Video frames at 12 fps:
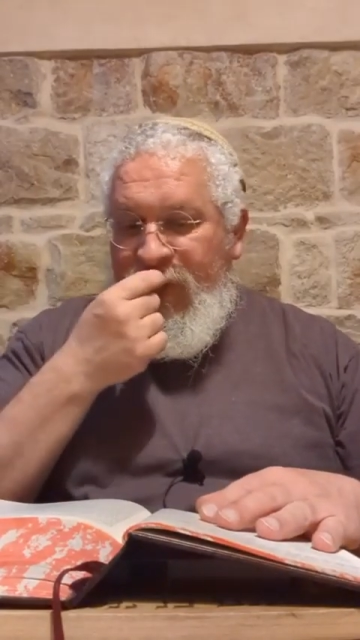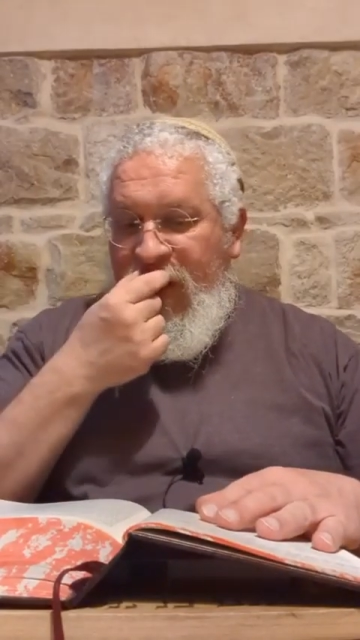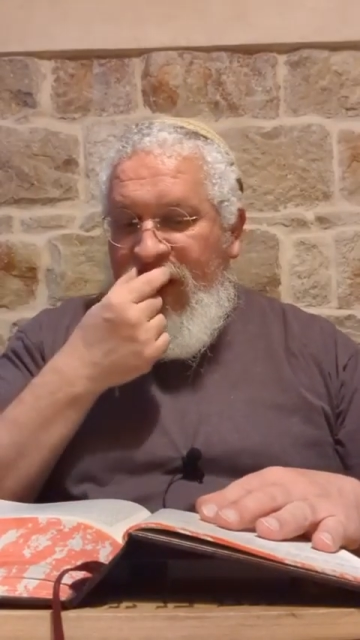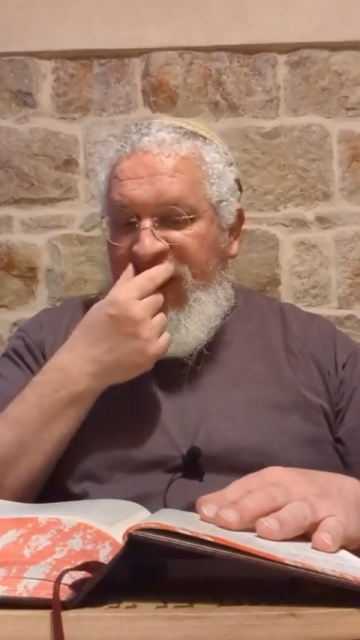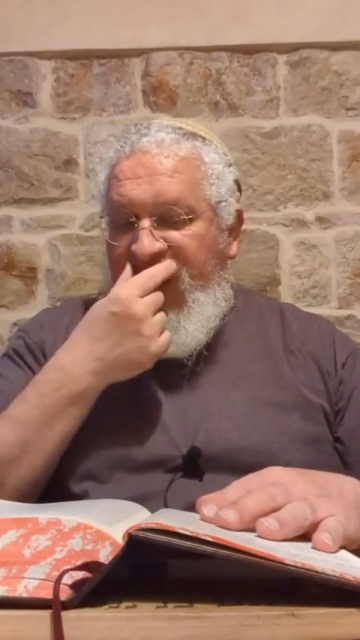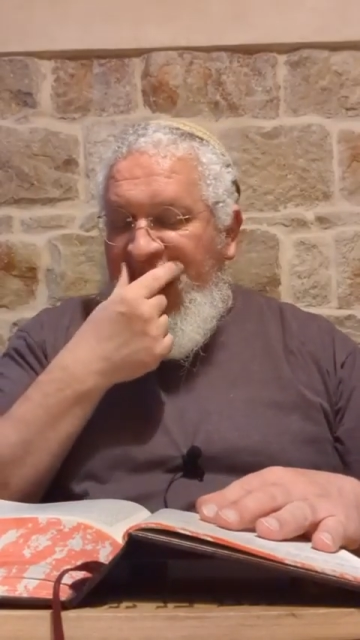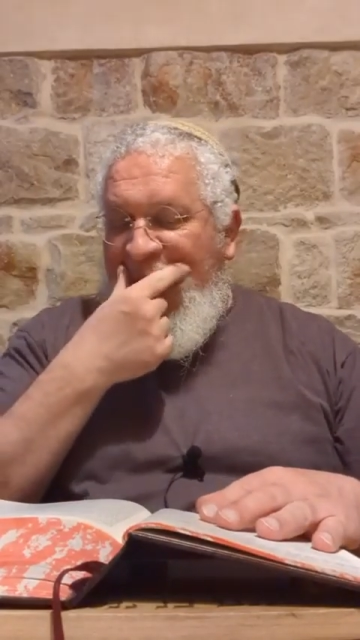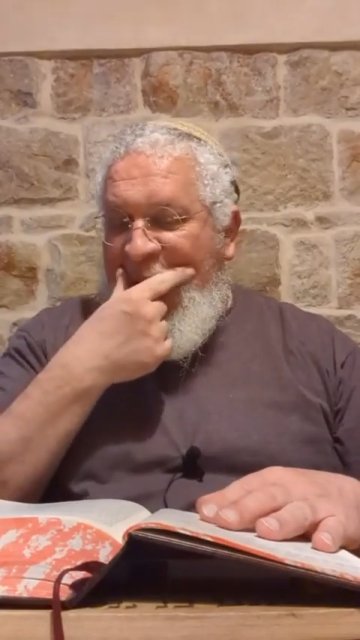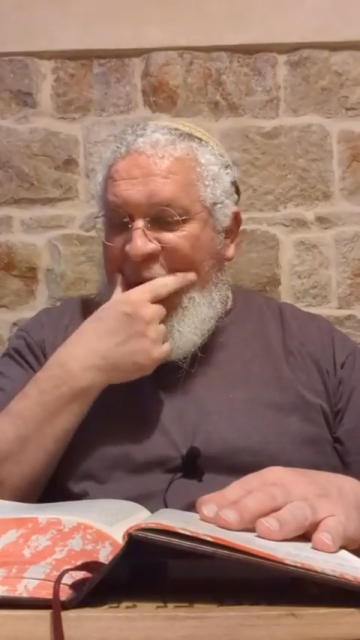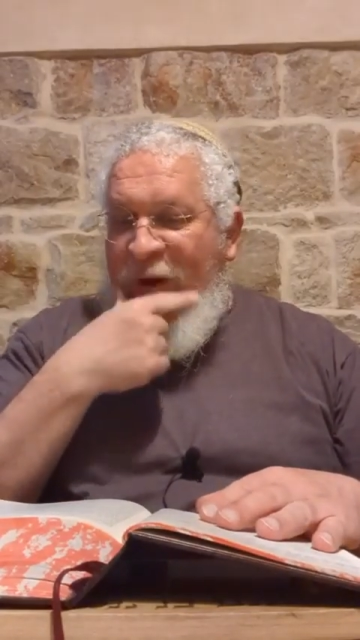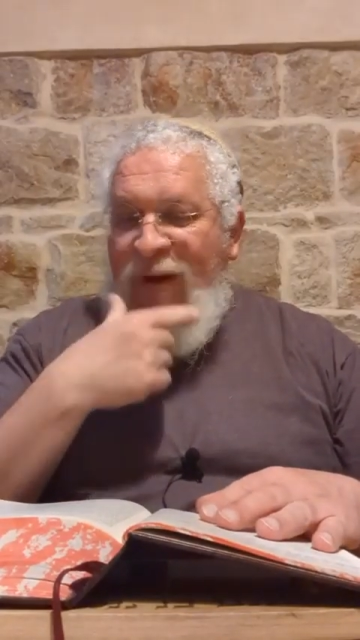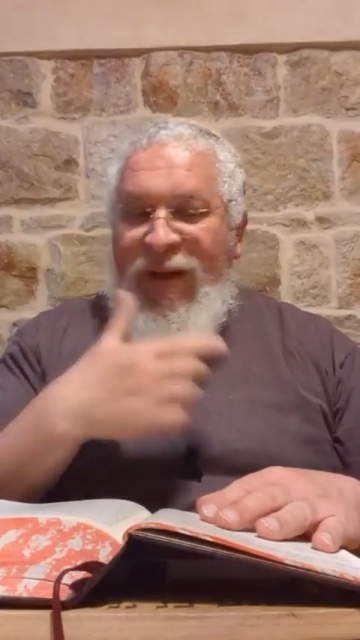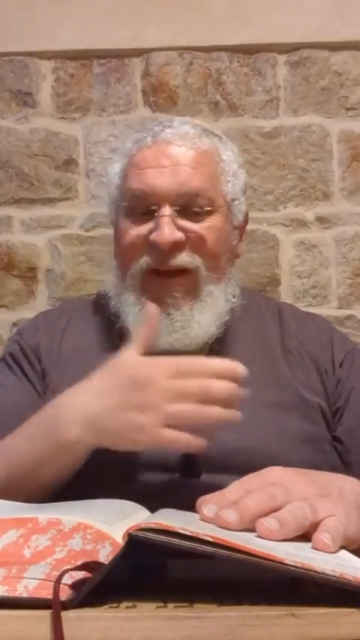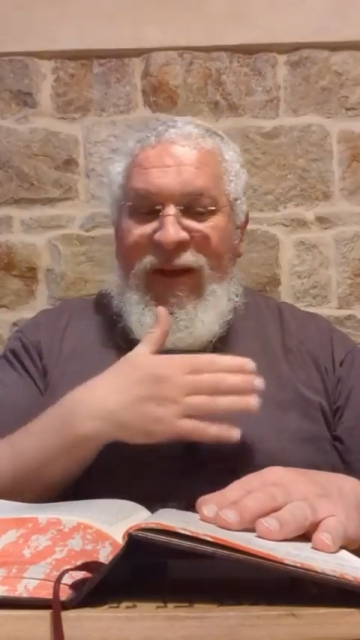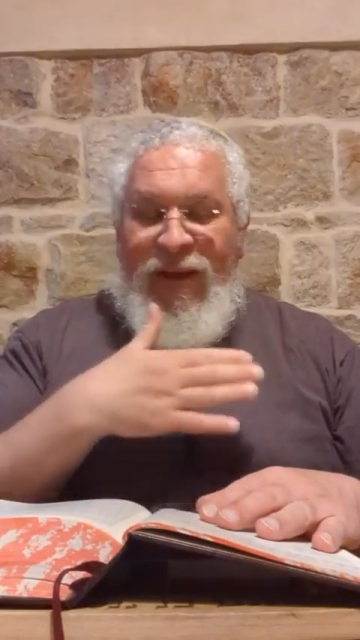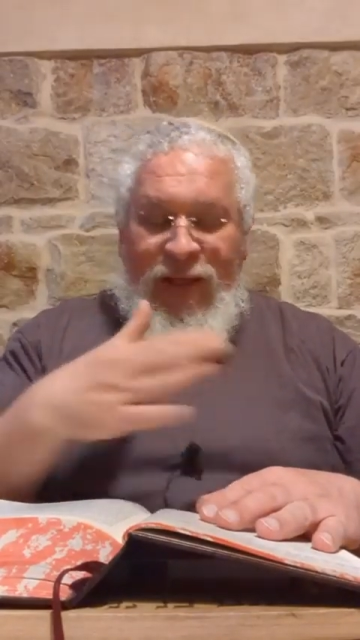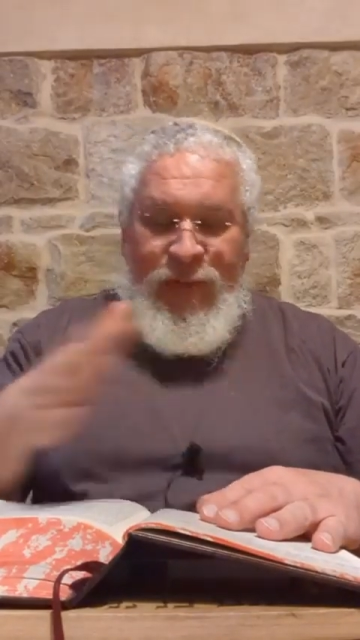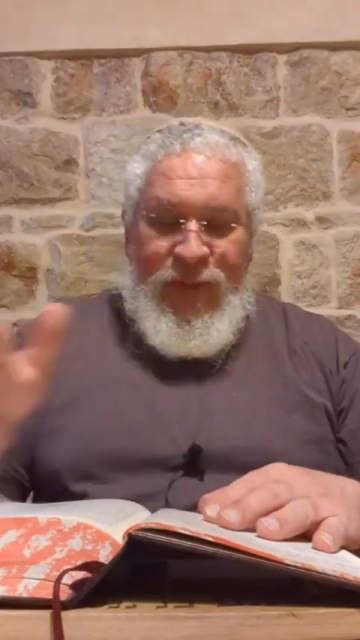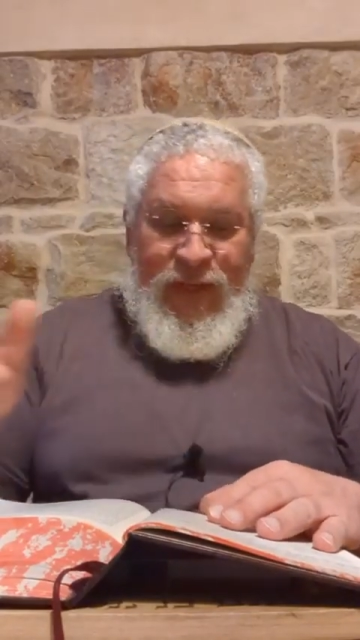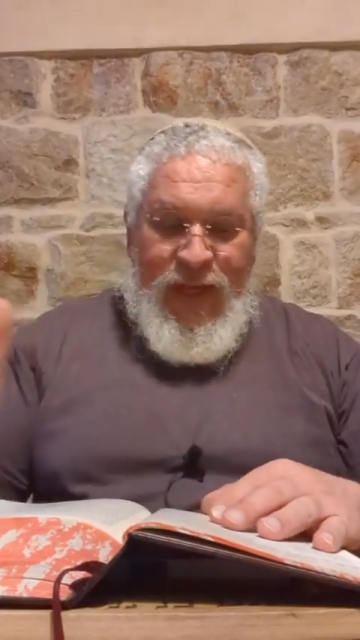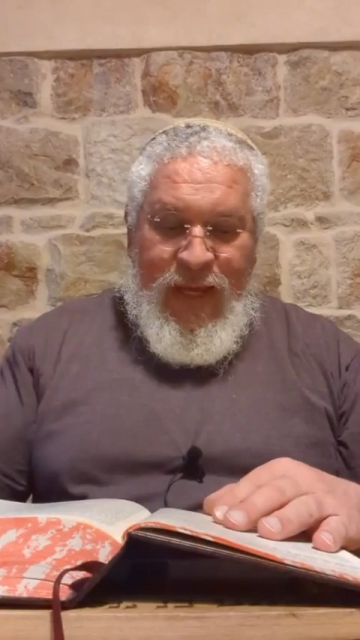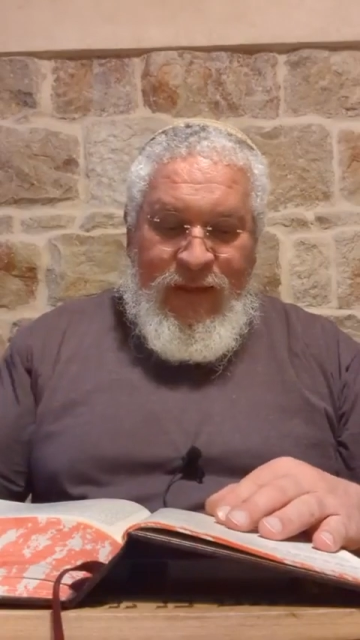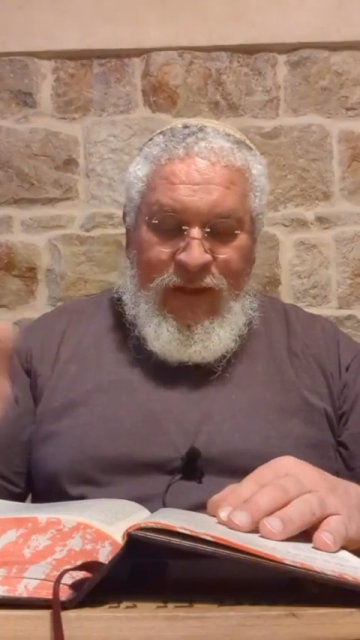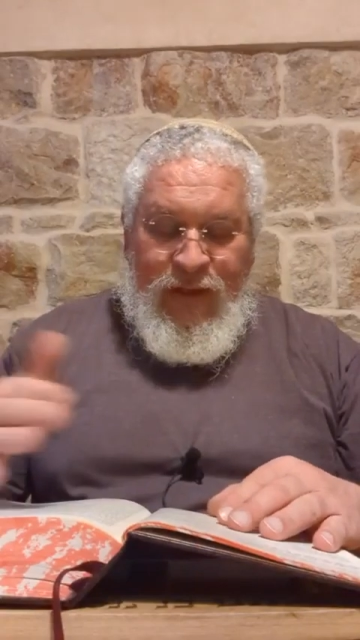So everything here has been
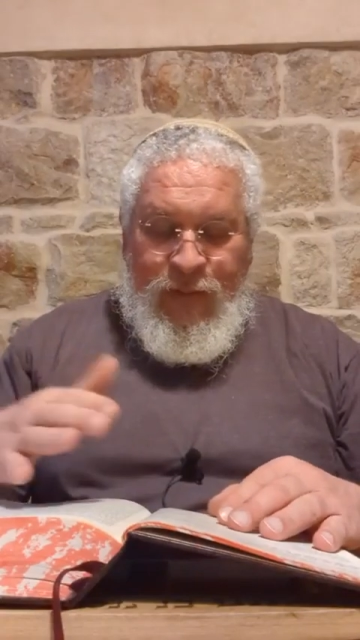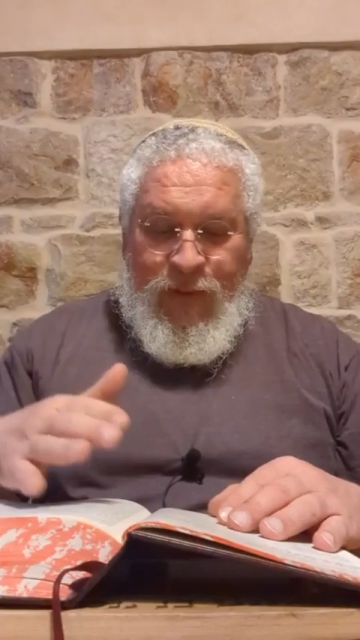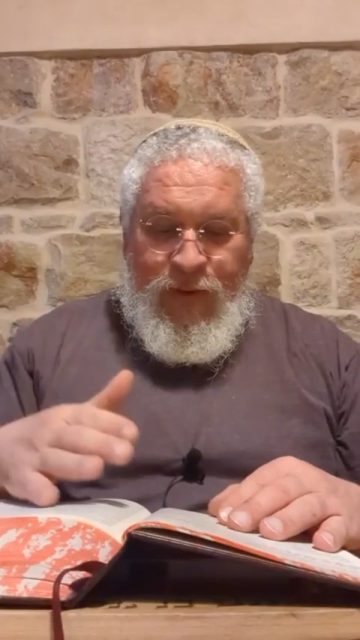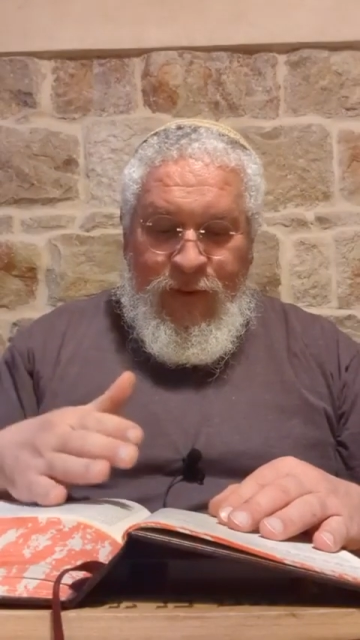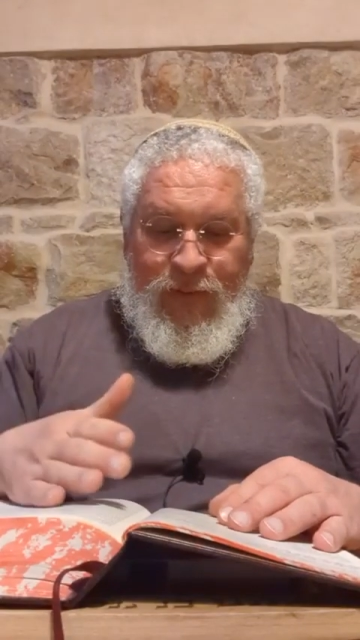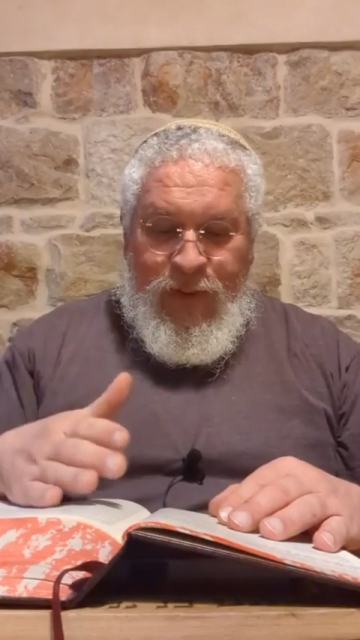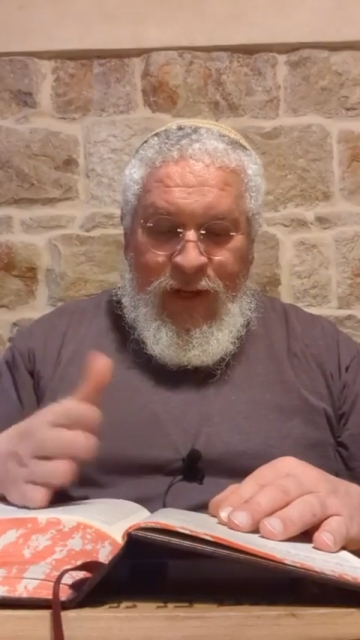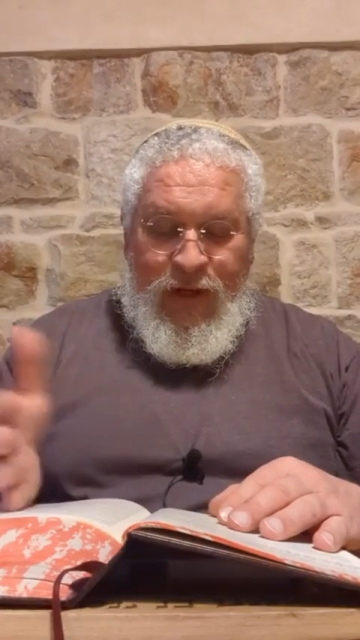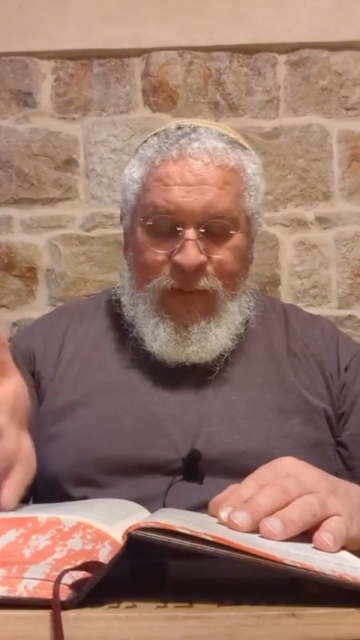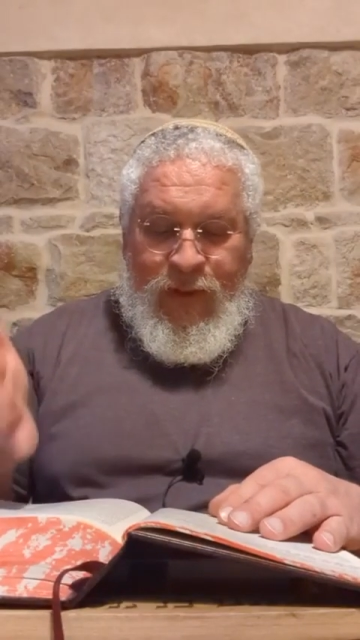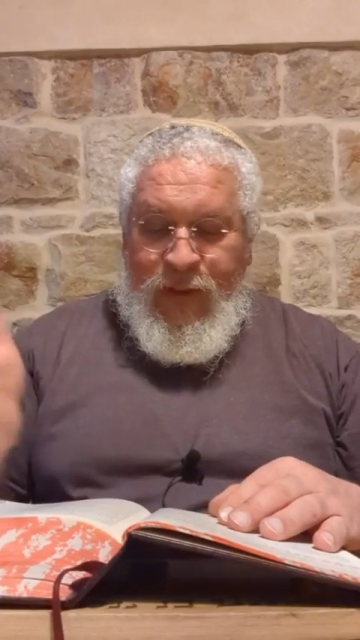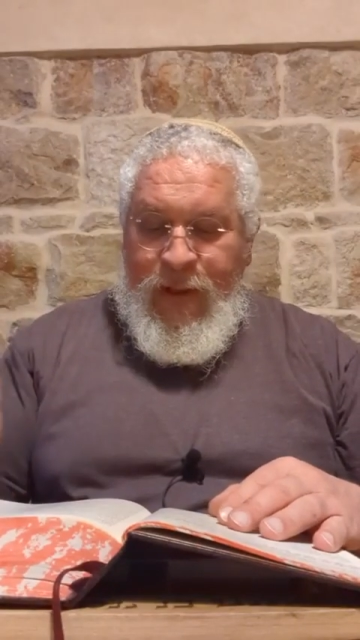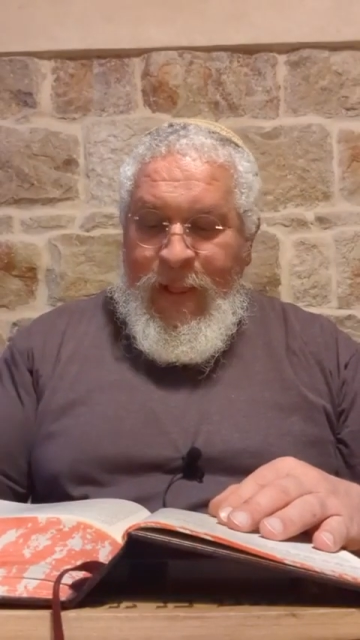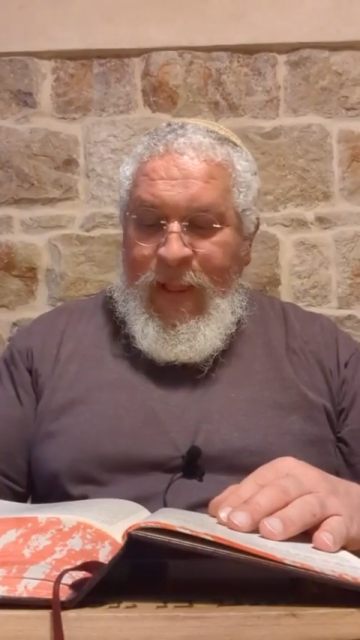edited by Rabbi Nachman.